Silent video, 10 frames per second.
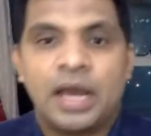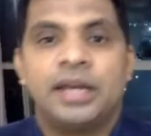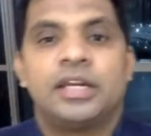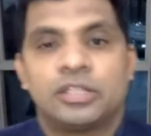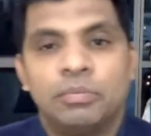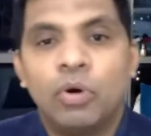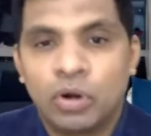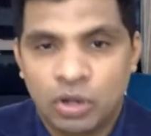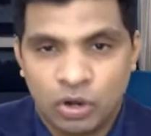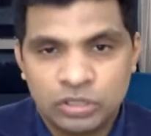and it has a
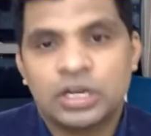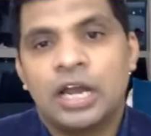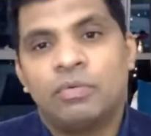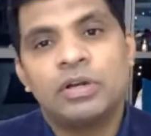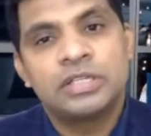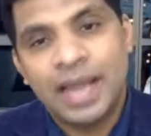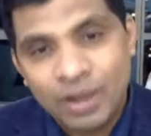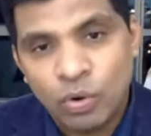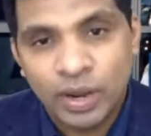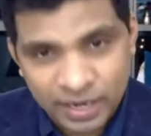more cost. And once they
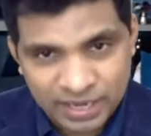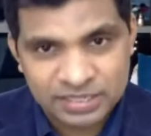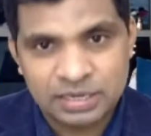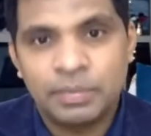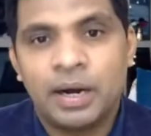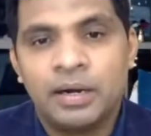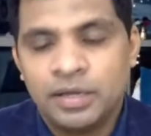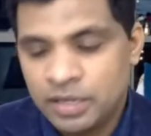acquire a customer,